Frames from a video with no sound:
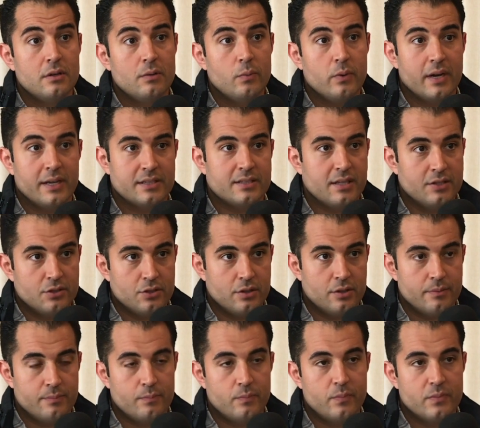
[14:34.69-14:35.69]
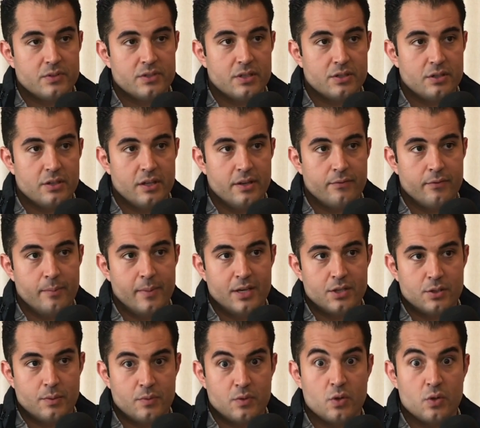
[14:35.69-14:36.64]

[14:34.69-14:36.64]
when I sent you the information.